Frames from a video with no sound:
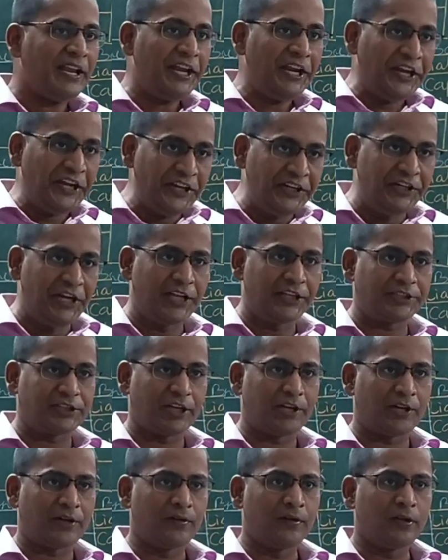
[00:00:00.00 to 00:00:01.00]
in
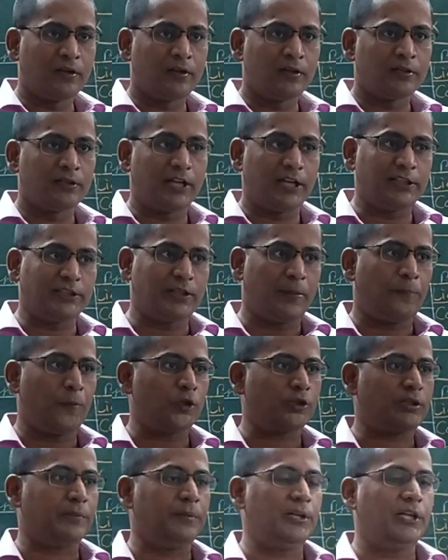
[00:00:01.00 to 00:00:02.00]
nature. There is a
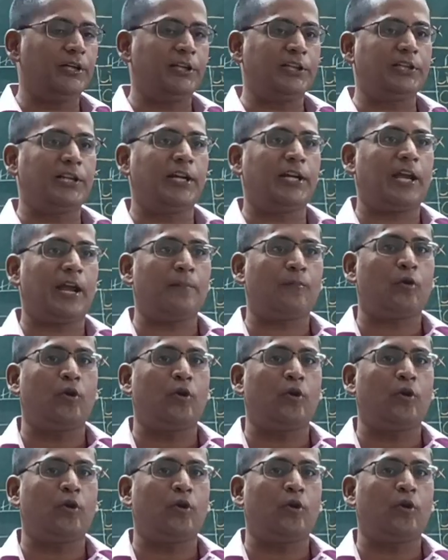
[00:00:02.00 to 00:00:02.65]
possibility that I am